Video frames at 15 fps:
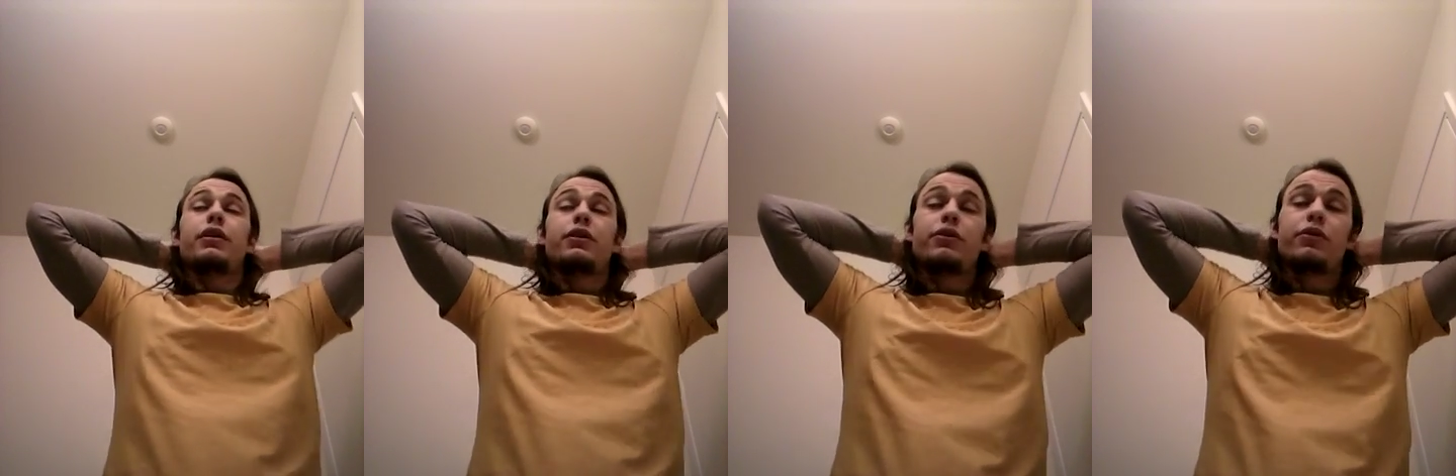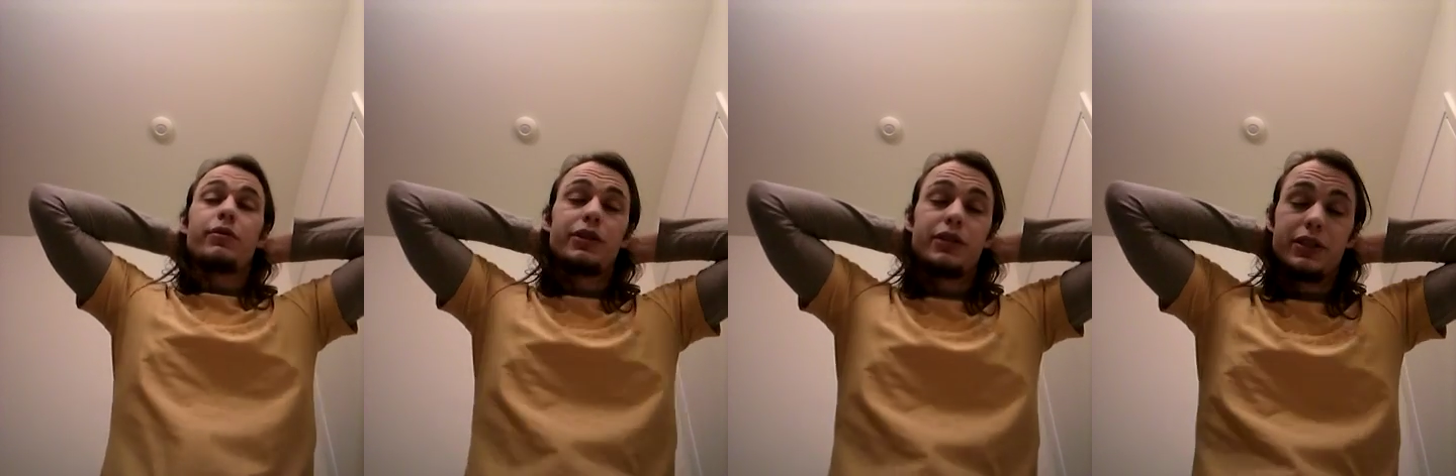I
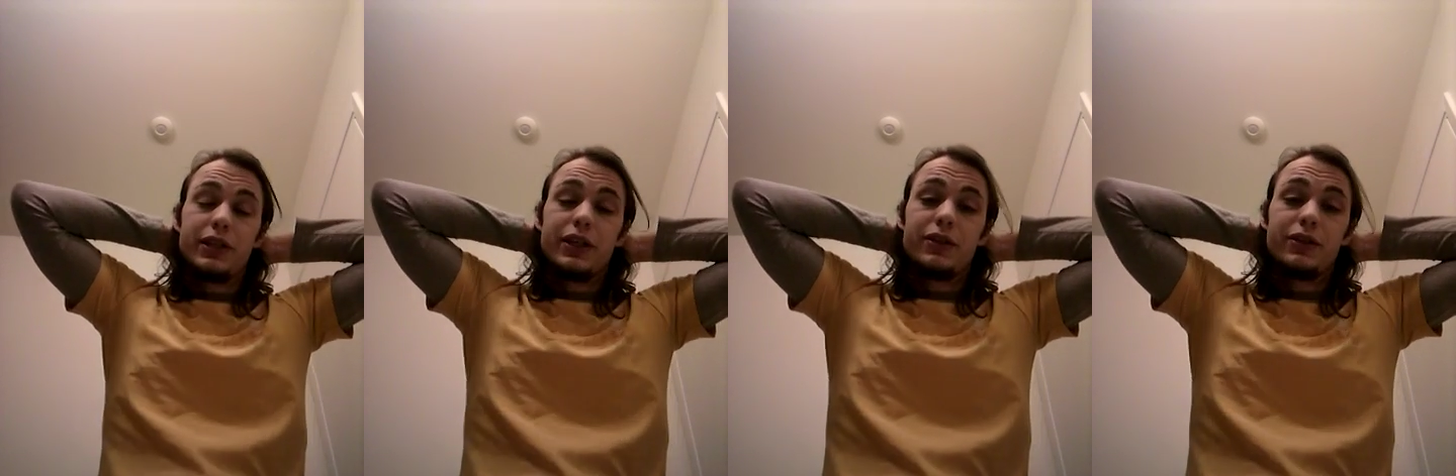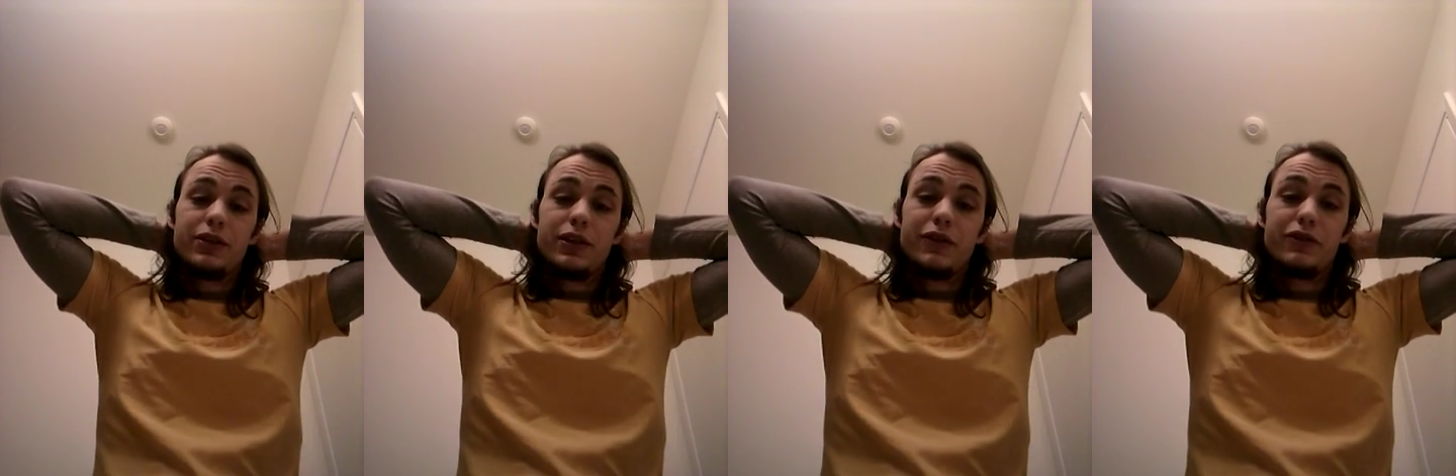know we just
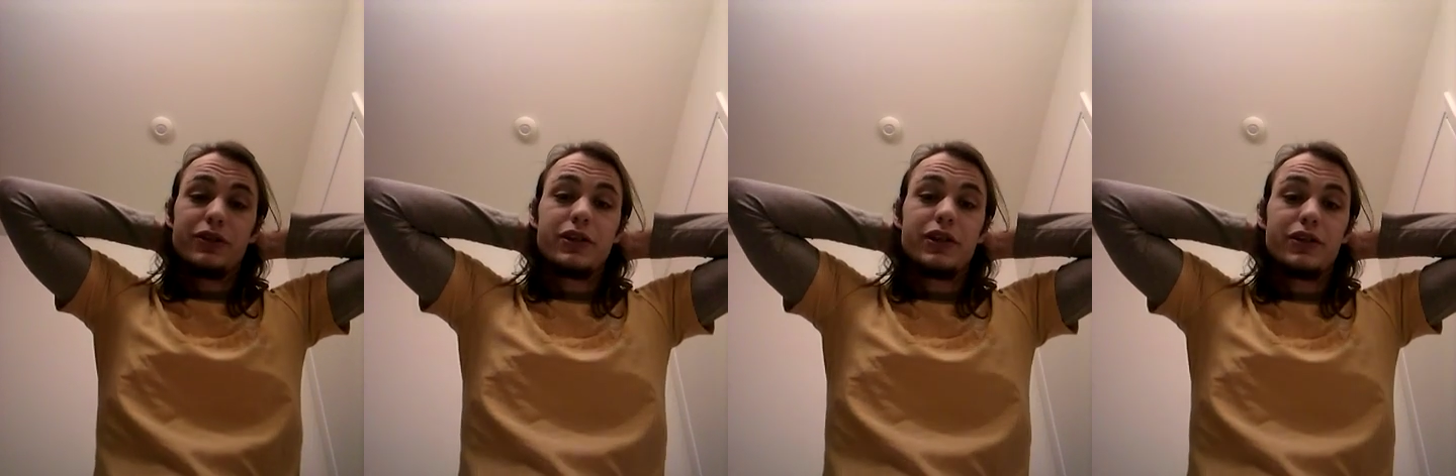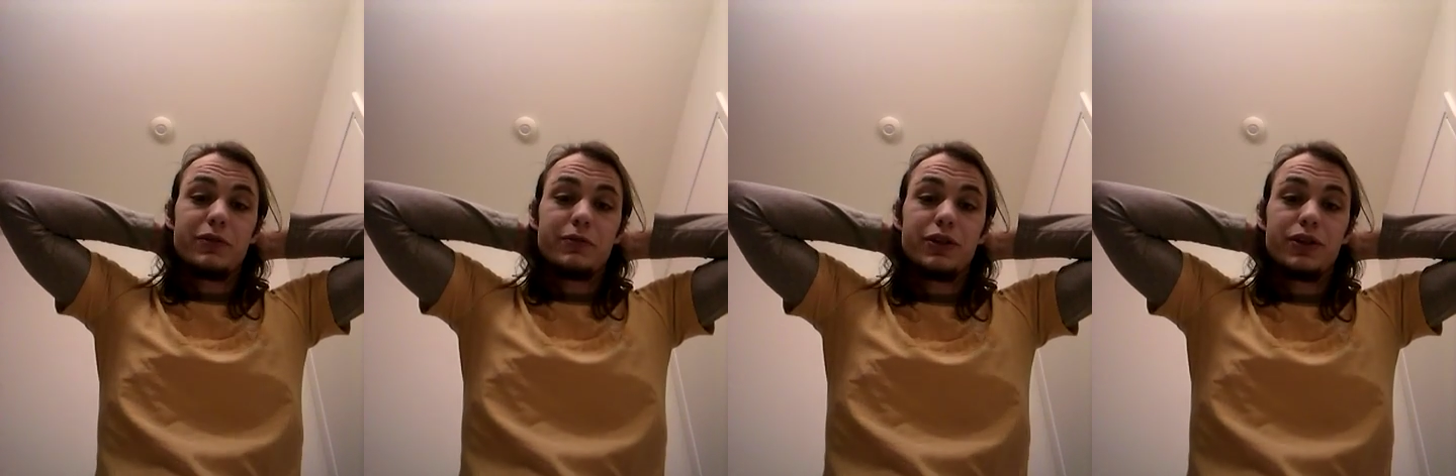had this
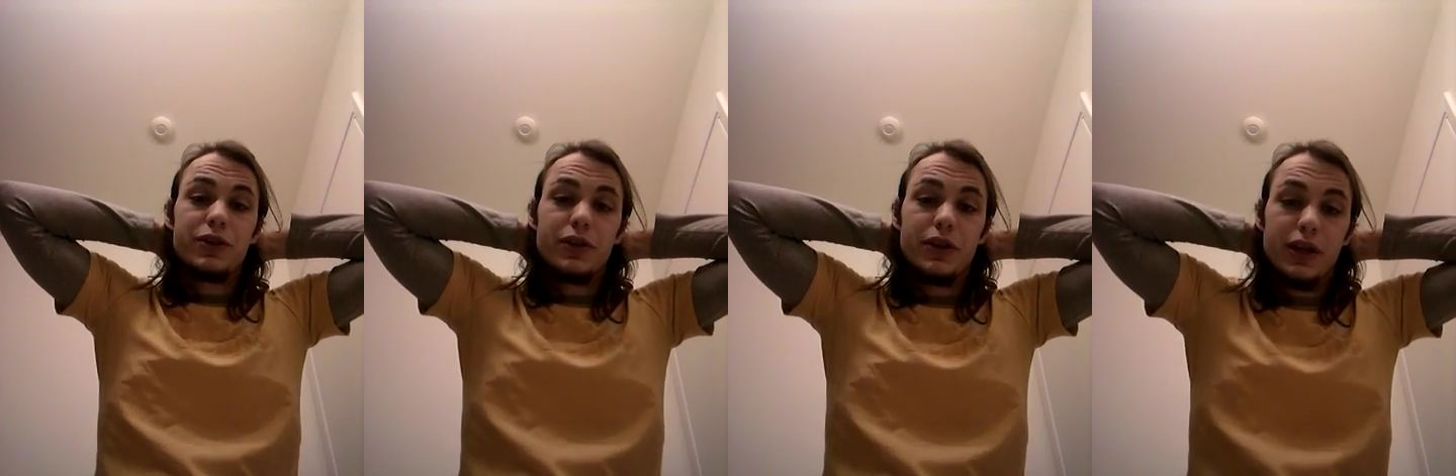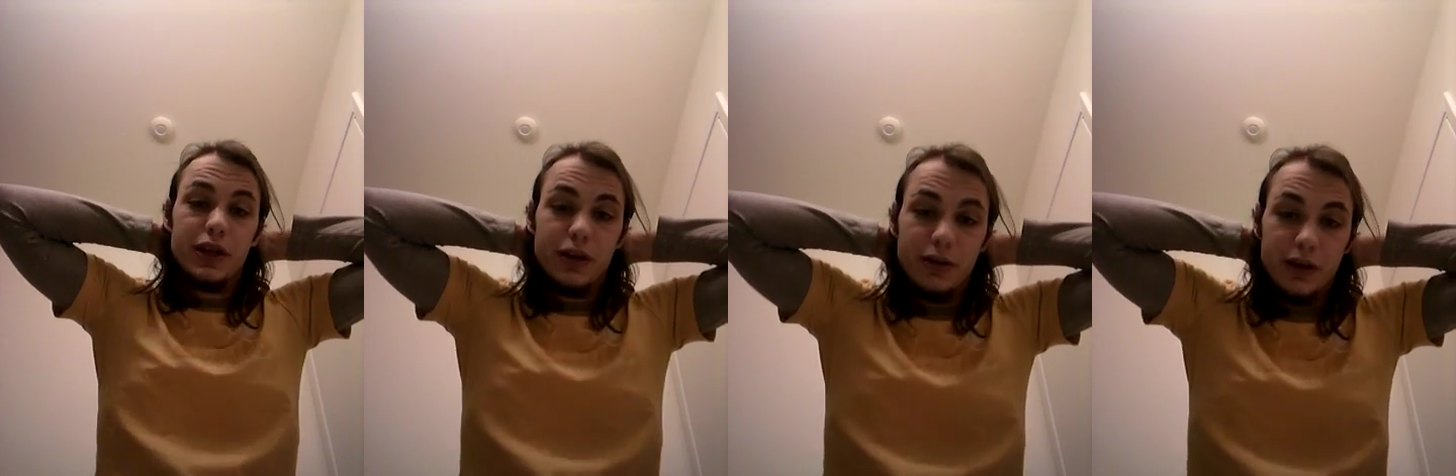conversation, but you're
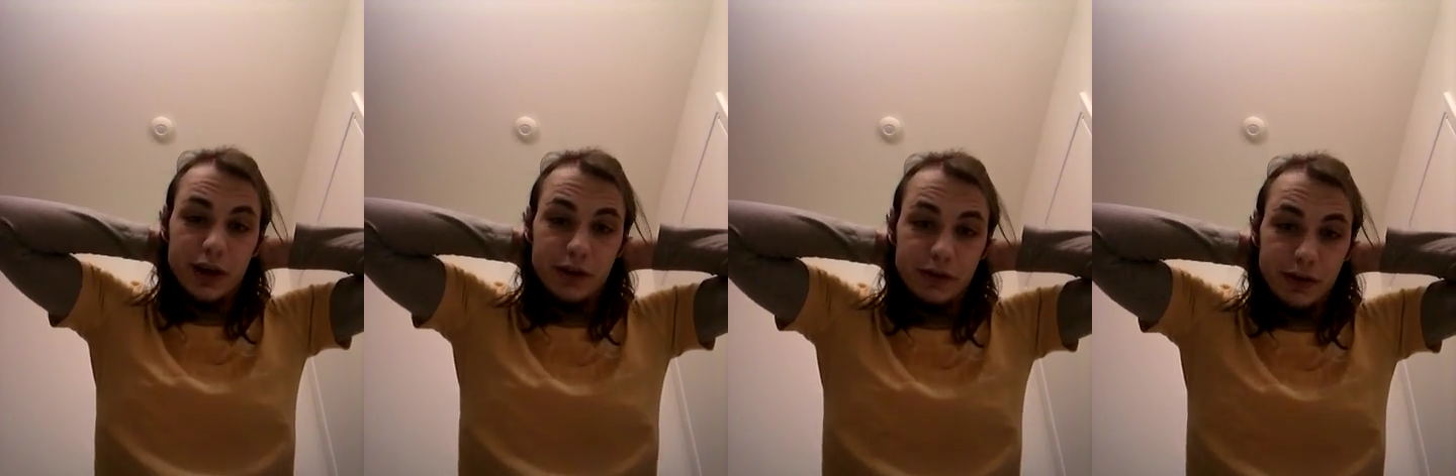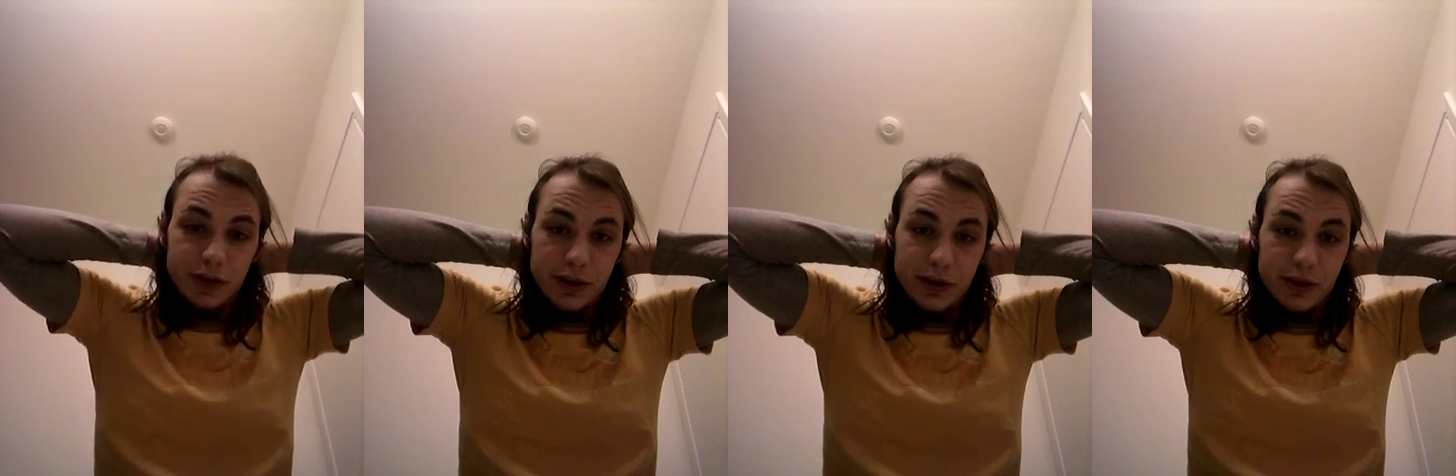not a
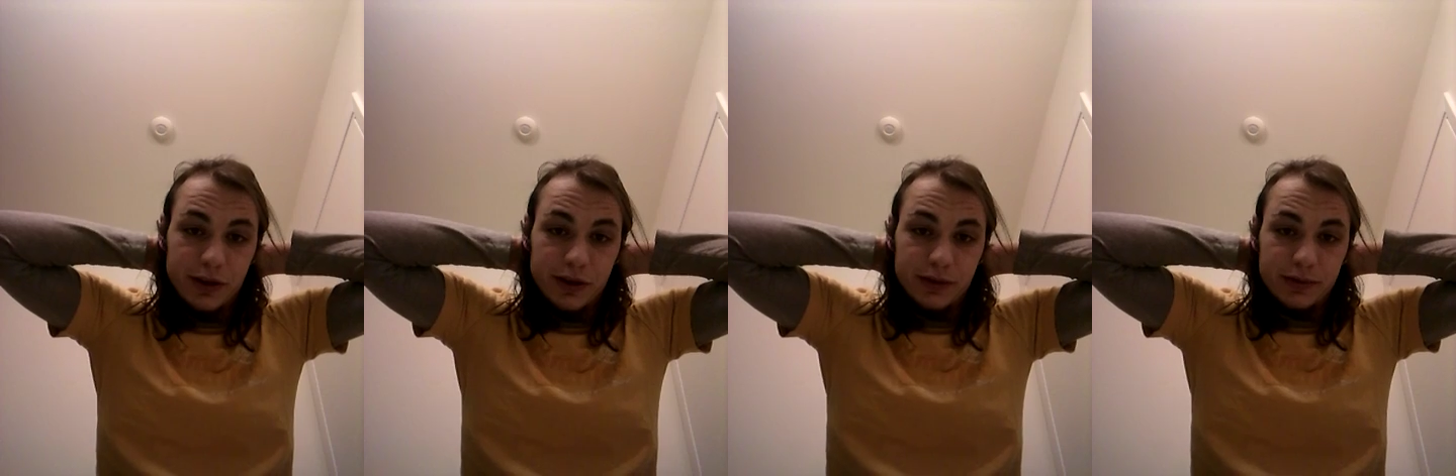grandfather.